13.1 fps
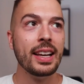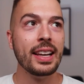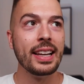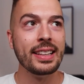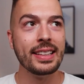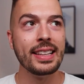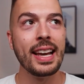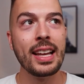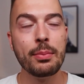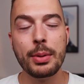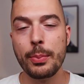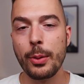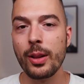in the
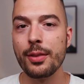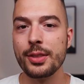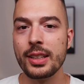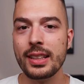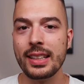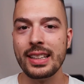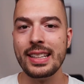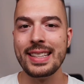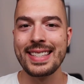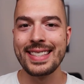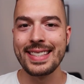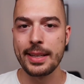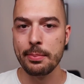end, people often they need
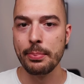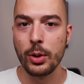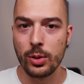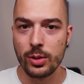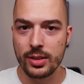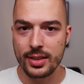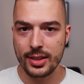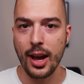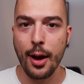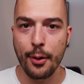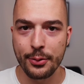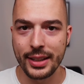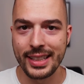simple
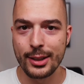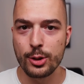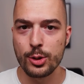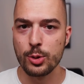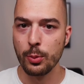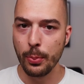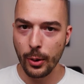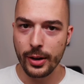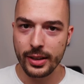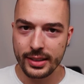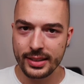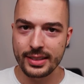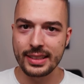stuff. They need
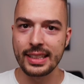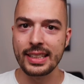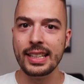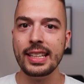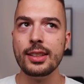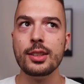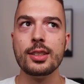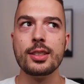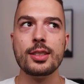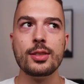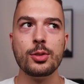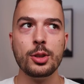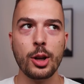support. They need
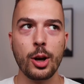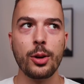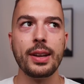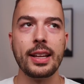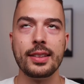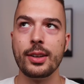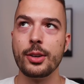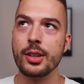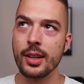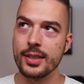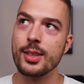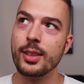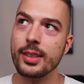to know that their
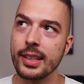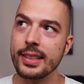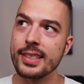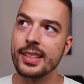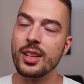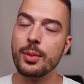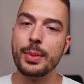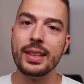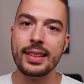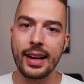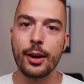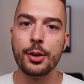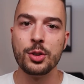consultant is gonna be
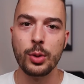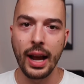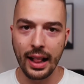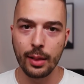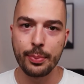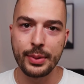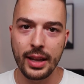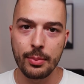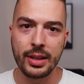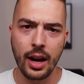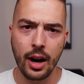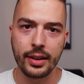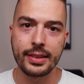there to help them
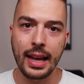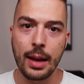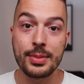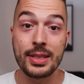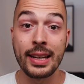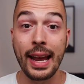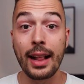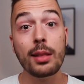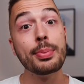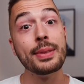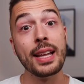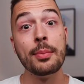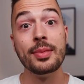in hard times and
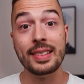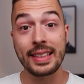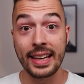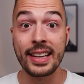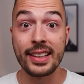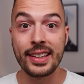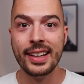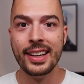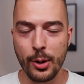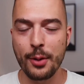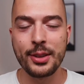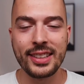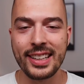help them think. More
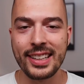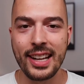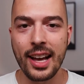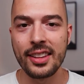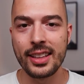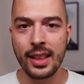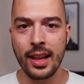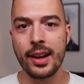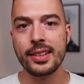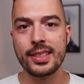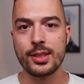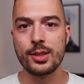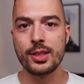often than not, the
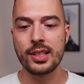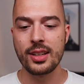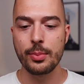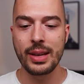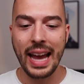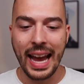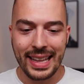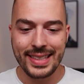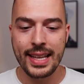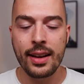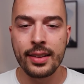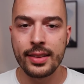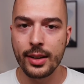client is just gonna be heads
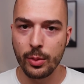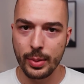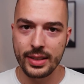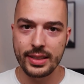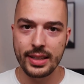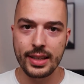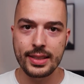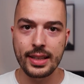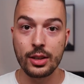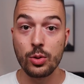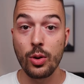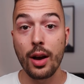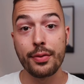down in their business,
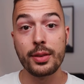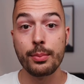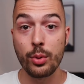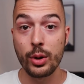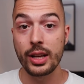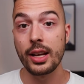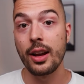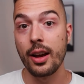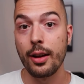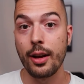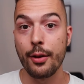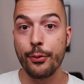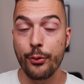and you often bring
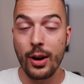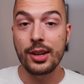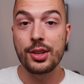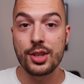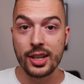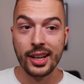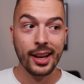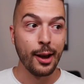a fresh